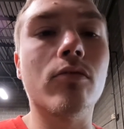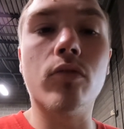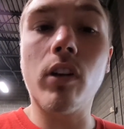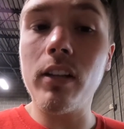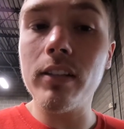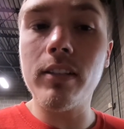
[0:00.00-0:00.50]

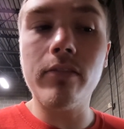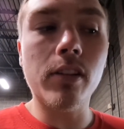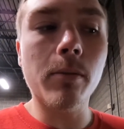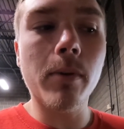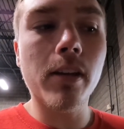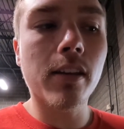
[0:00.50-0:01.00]

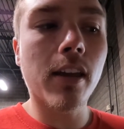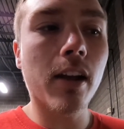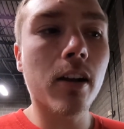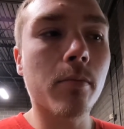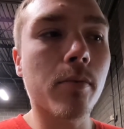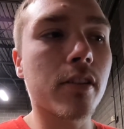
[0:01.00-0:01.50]
relatively big air
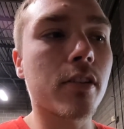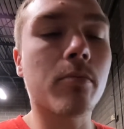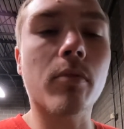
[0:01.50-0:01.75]
compressor,